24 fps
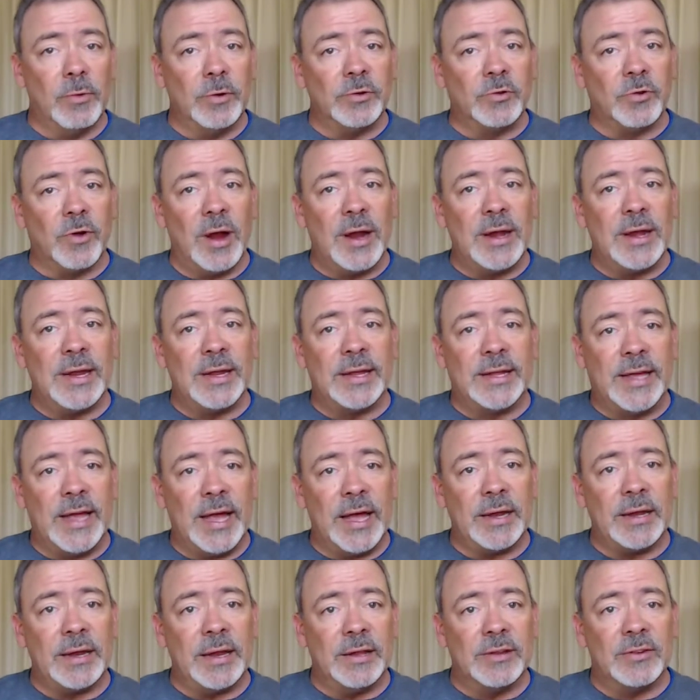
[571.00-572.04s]
For someone
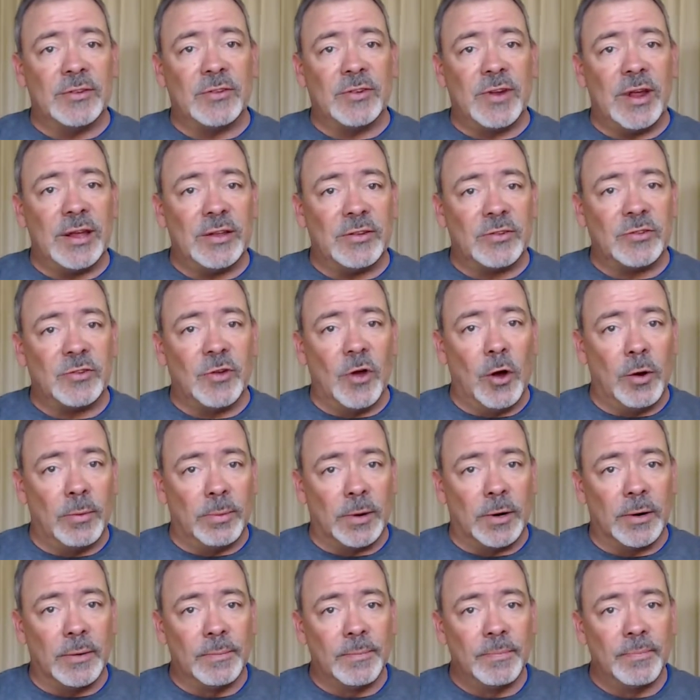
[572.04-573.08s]
trying to get and stay
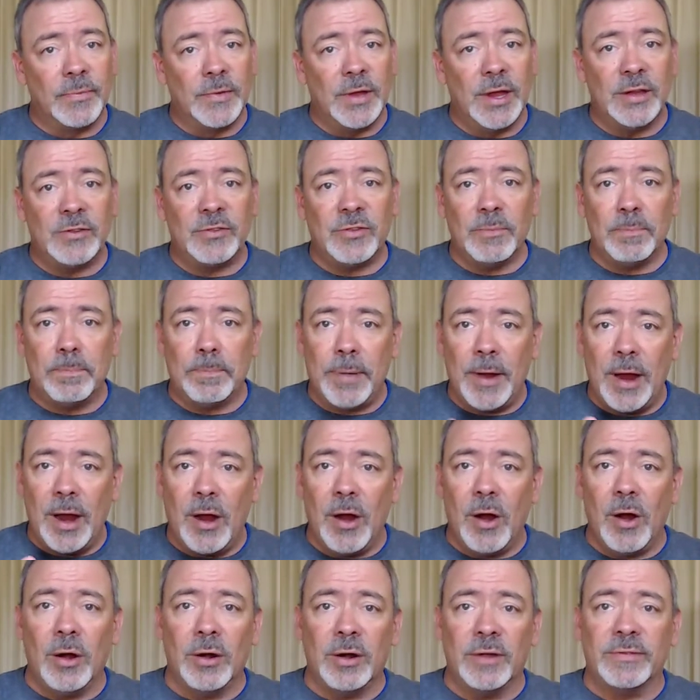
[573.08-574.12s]
sober, it's
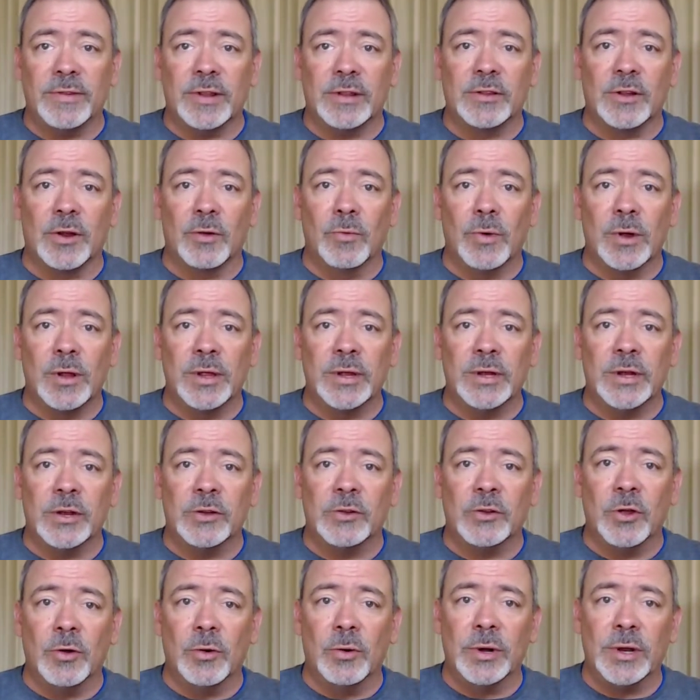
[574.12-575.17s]
imperative that they're
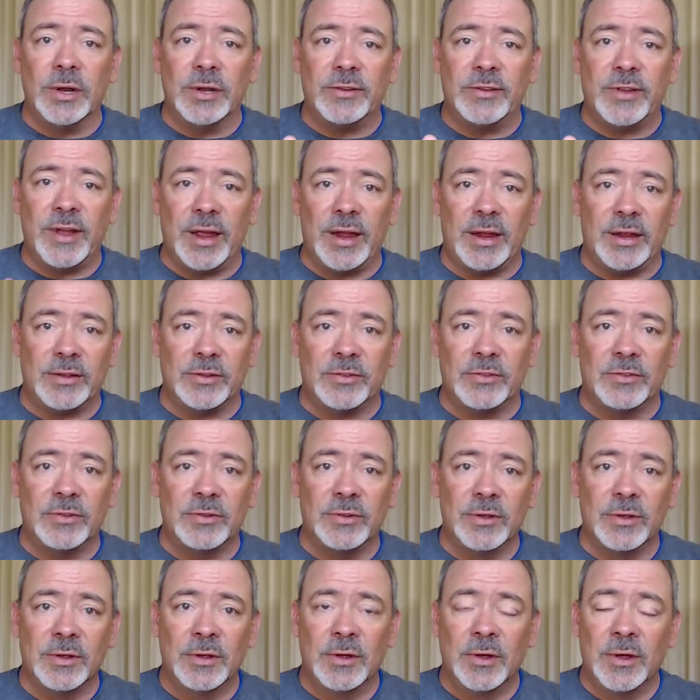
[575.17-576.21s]
willing to do what it
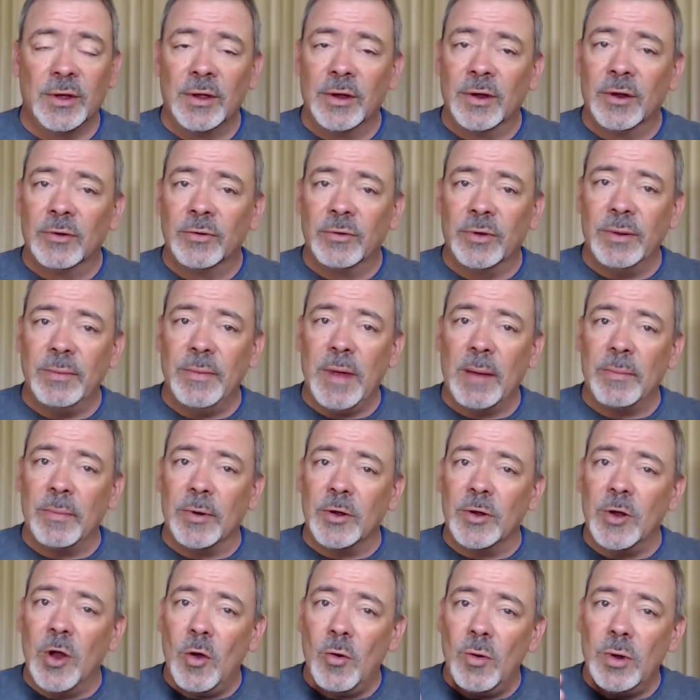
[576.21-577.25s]
takes.
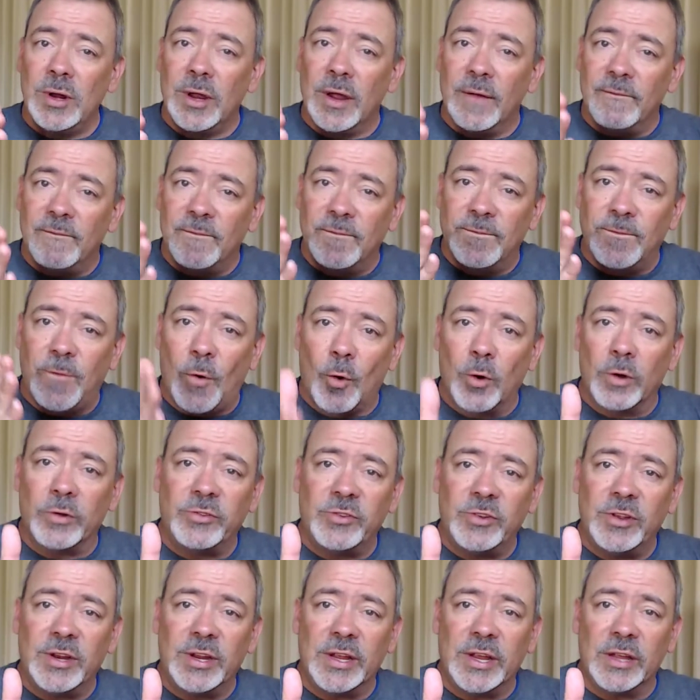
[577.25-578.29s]
Remember, no one can
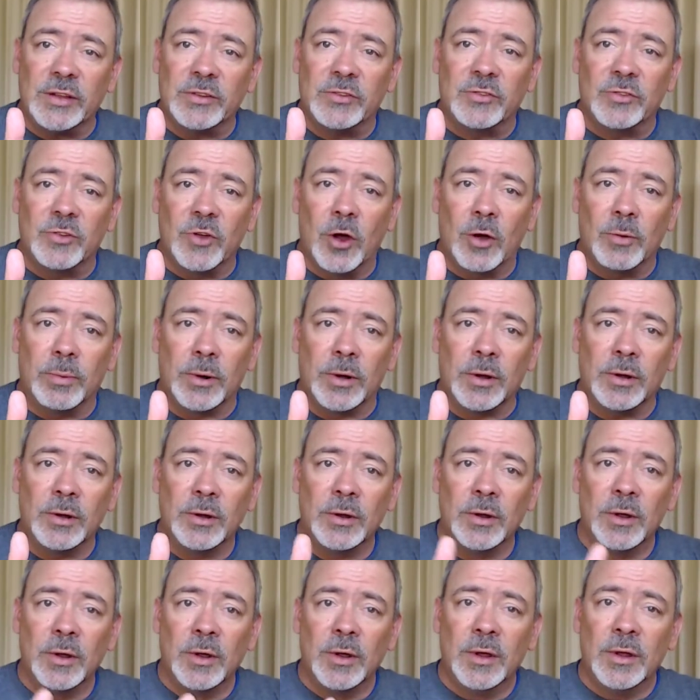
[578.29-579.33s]
force you to get
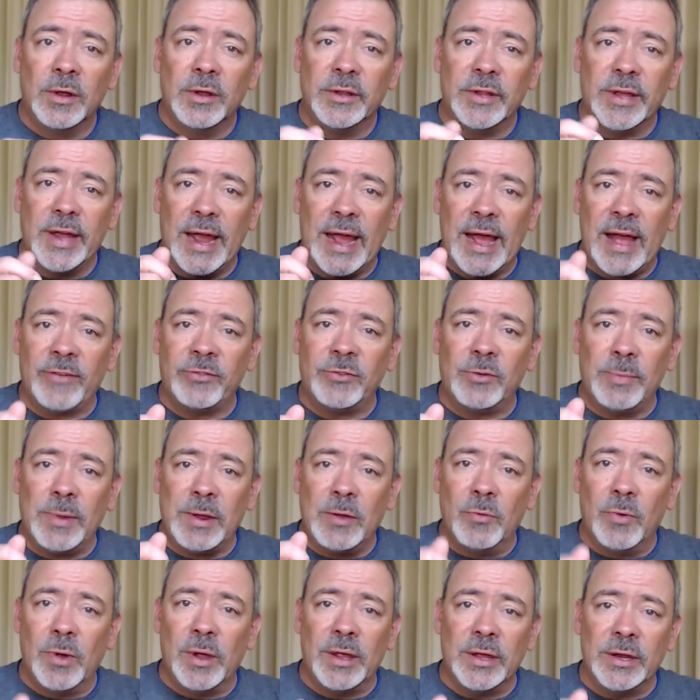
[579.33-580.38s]
sober. You
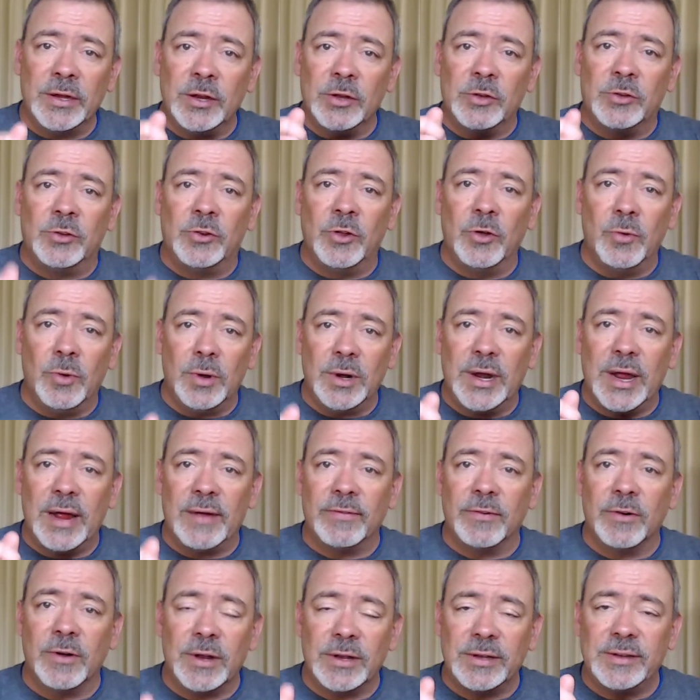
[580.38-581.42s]
have to be willing to do
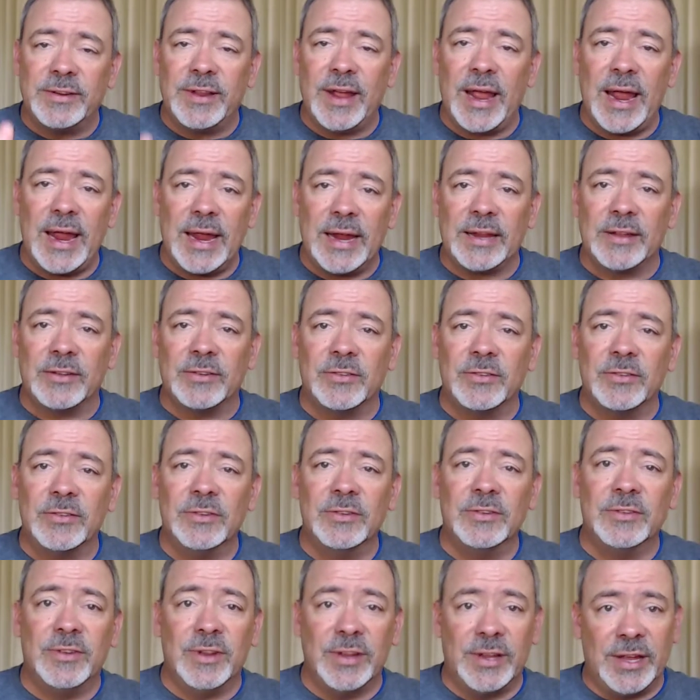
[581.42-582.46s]
whatever it
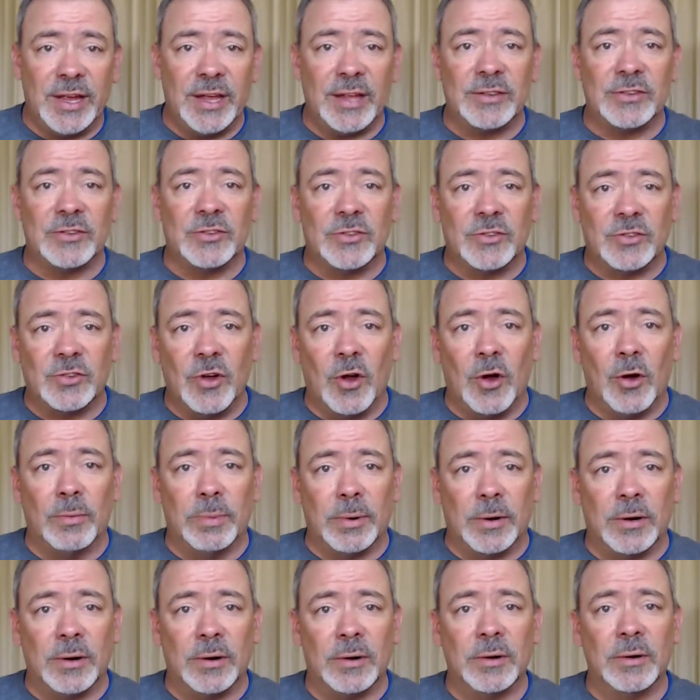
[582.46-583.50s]
takes to get
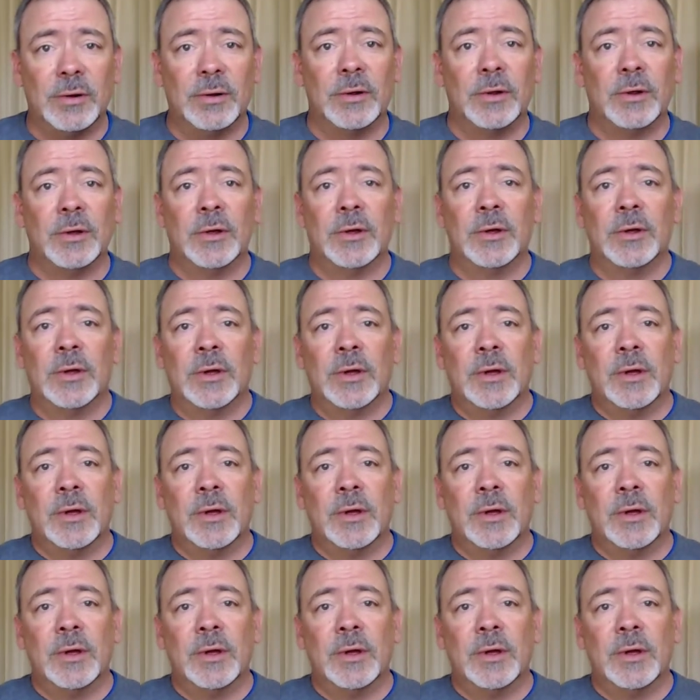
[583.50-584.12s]
sober.